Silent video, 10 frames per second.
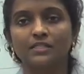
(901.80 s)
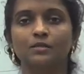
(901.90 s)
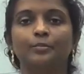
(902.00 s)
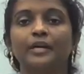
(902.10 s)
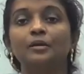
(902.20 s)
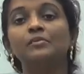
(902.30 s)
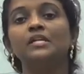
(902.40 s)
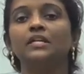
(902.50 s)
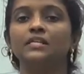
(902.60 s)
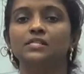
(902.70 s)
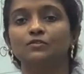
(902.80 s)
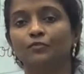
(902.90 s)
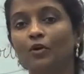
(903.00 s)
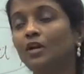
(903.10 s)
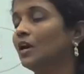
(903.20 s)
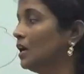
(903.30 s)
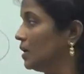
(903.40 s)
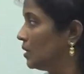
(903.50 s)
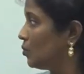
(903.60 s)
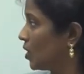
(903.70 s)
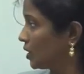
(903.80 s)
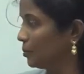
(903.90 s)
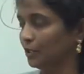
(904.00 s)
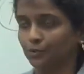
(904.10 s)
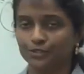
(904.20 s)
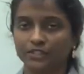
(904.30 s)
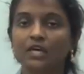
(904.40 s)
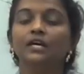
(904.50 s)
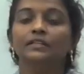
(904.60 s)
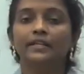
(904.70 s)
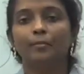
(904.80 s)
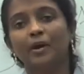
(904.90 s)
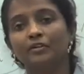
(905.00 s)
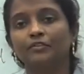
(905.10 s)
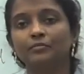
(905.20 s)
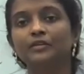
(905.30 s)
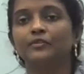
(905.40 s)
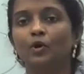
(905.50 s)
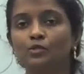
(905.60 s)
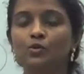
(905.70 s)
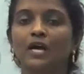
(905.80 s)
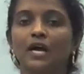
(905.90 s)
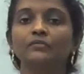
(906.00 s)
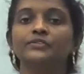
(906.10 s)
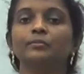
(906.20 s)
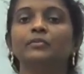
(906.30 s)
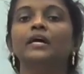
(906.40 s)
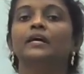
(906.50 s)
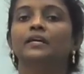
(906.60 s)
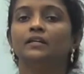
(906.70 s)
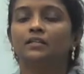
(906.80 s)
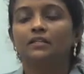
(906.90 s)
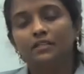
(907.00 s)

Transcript: is the primary reason for uh, water pollution. Then apart from that, we also have some uh,